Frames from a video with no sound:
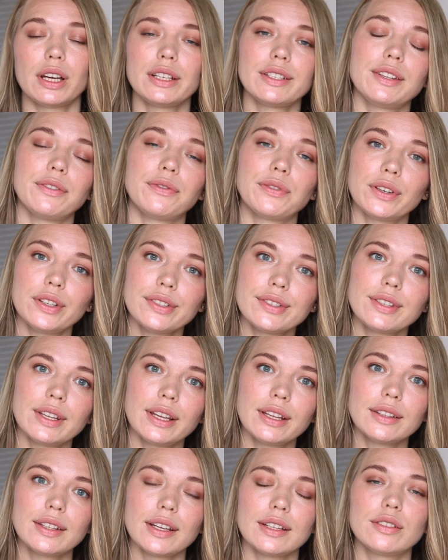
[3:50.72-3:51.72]
guys, the first
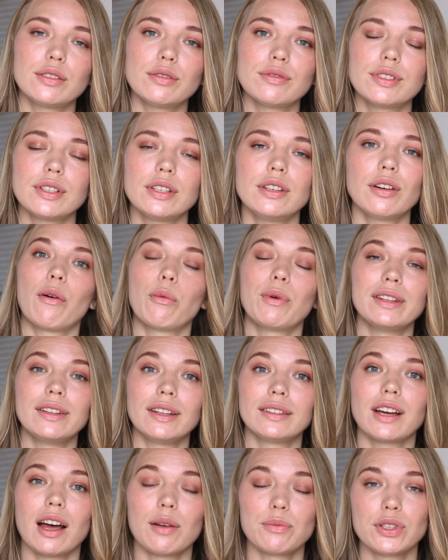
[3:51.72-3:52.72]
thing that you see when
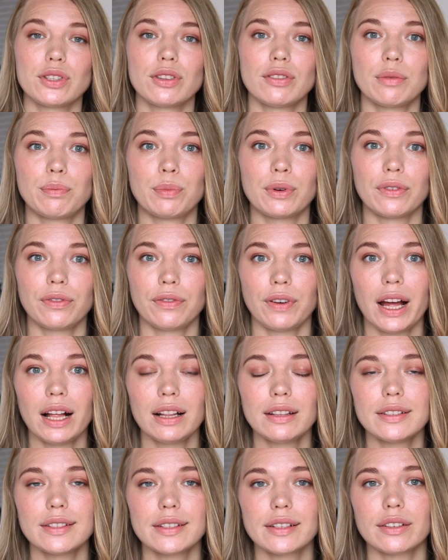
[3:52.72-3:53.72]
it comes to the
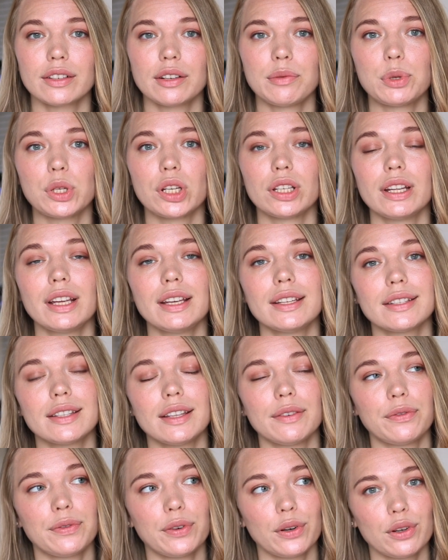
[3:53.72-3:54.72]
profile description is
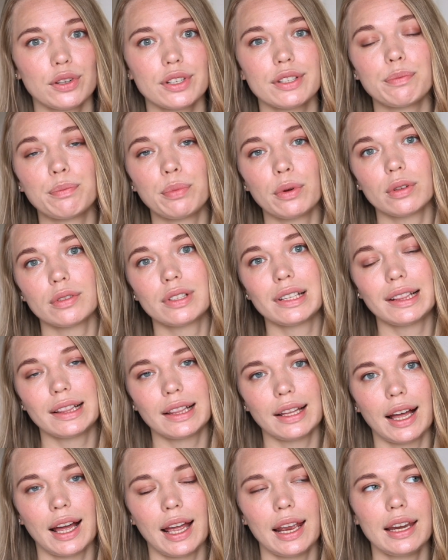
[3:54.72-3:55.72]
the first
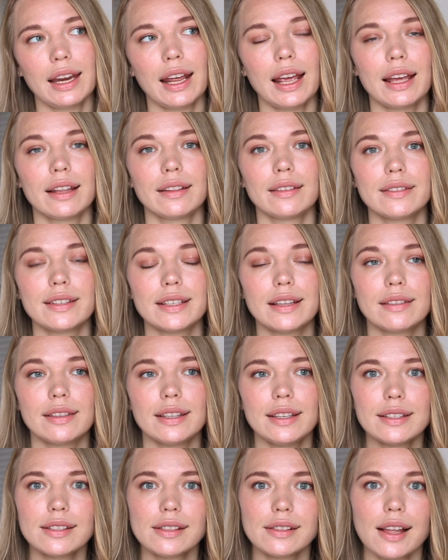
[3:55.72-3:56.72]
bolded line, and
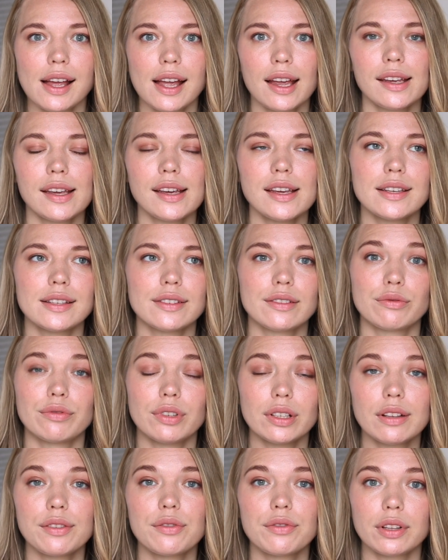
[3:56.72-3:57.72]
this line is
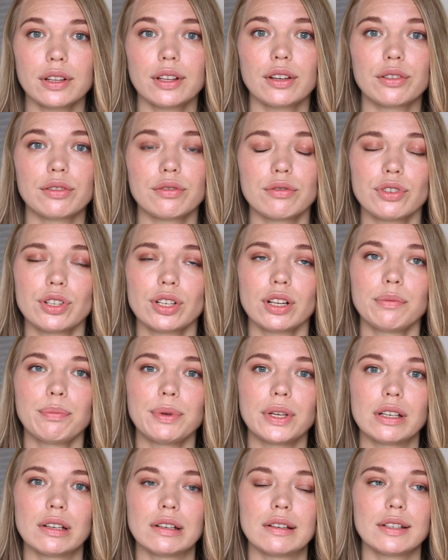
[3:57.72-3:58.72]
really crucial,
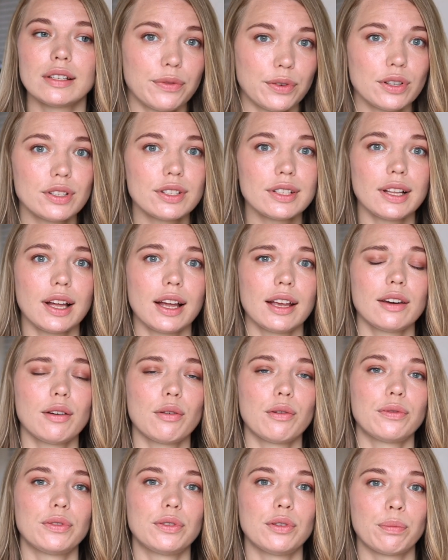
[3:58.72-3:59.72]
because first line
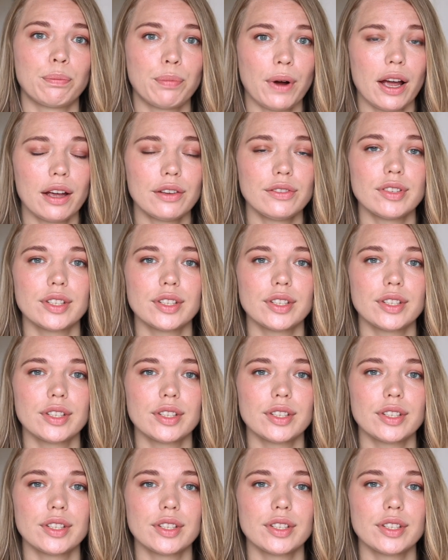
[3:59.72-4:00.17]
of your bio